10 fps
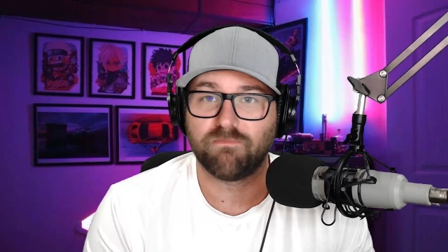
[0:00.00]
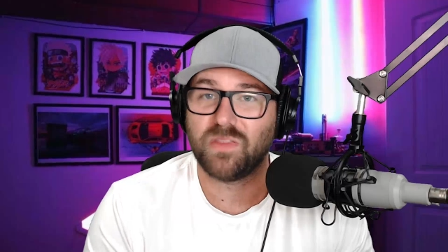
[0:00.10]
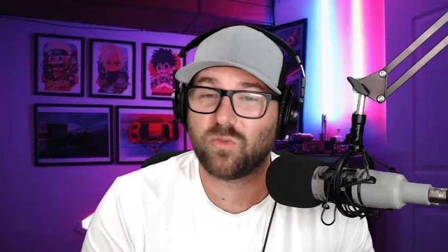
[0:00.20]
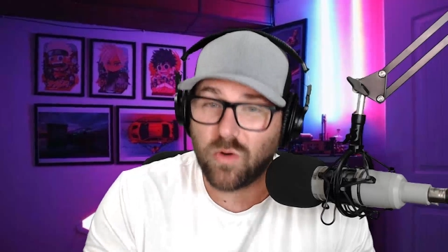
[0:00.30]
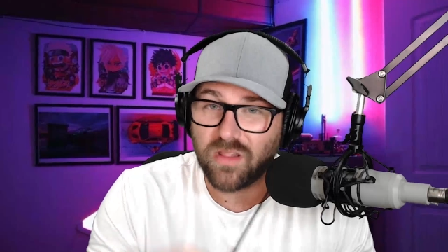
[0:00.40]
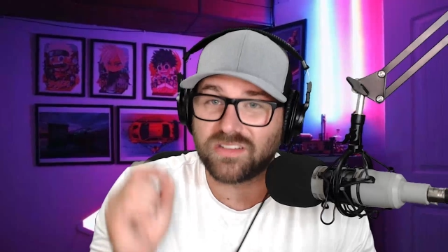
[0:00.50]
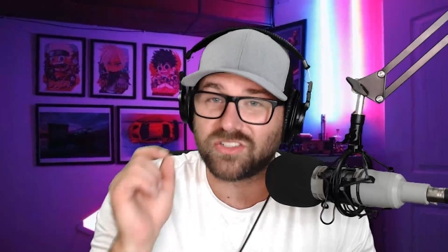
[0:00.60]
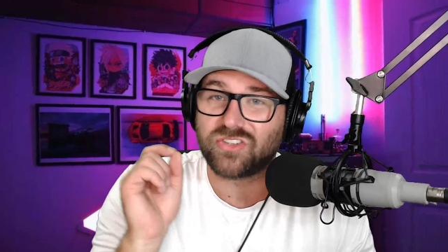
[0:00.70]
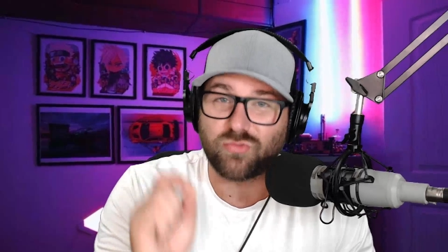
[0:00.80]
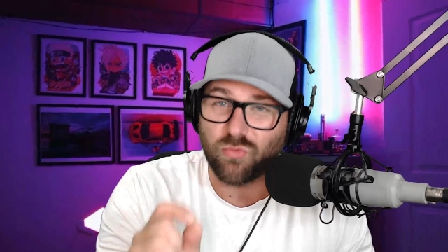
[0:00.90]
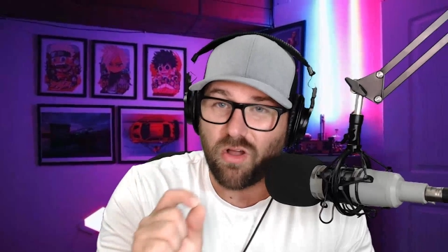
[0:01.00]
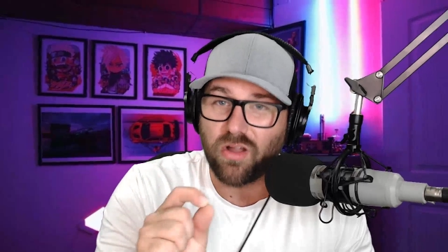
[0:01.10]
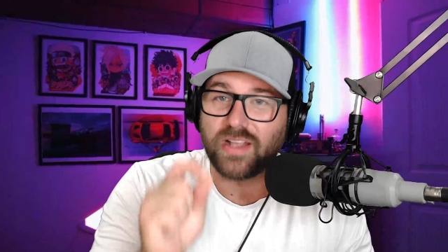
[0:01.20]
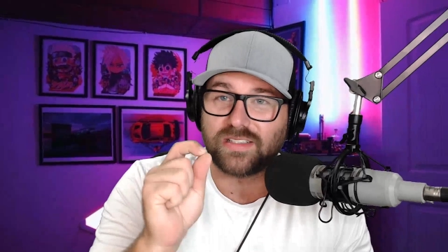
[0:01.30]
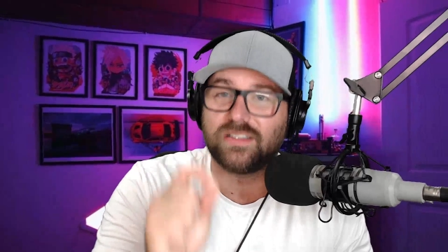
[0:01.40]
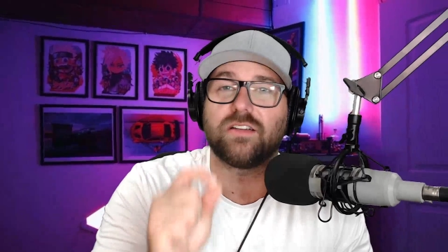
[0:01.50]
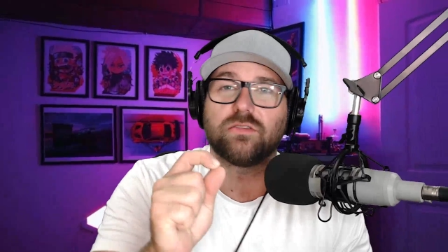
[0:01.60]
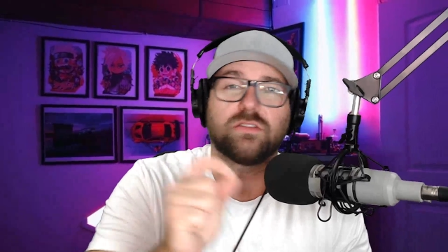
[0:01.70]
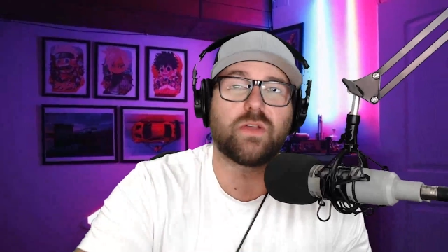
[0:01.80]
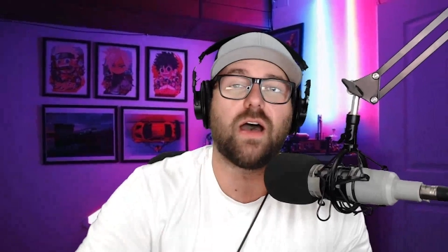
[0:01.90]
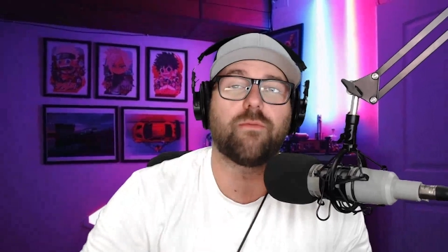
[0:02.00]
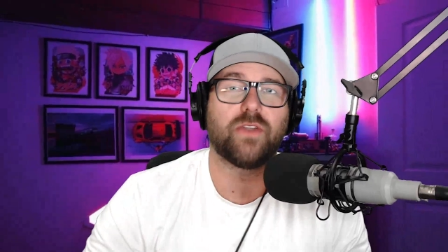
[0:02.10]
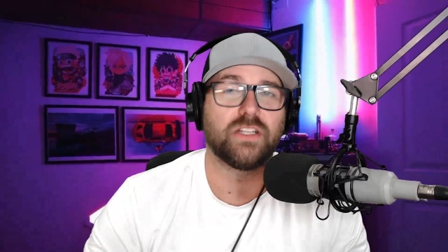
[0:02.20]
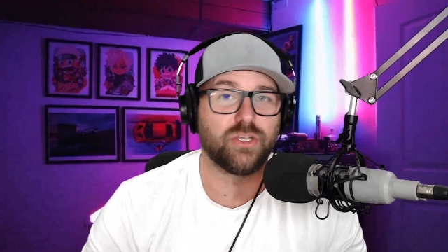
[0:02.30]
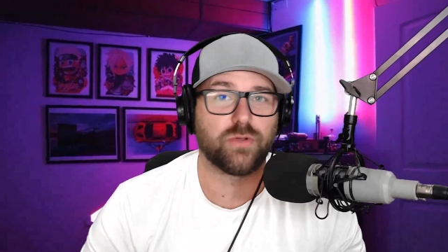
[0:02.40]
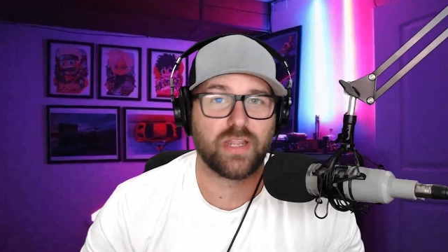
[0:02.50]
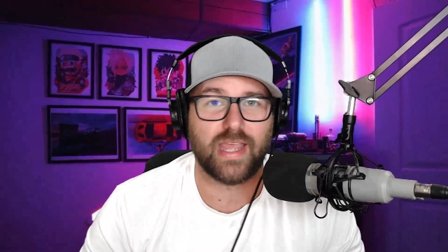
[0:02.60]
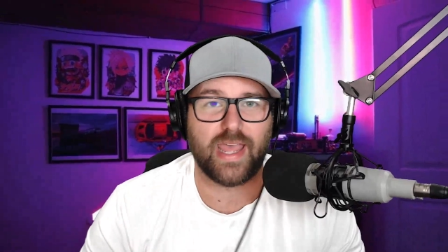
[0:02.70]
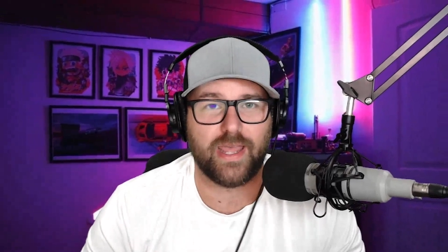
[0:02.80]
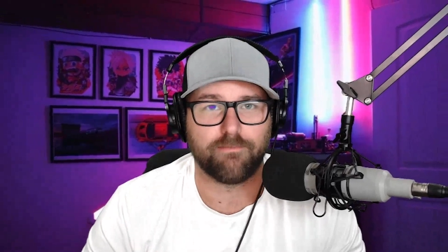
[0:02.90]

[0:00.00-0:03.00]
it's one of the strongest signals of confidence you can get.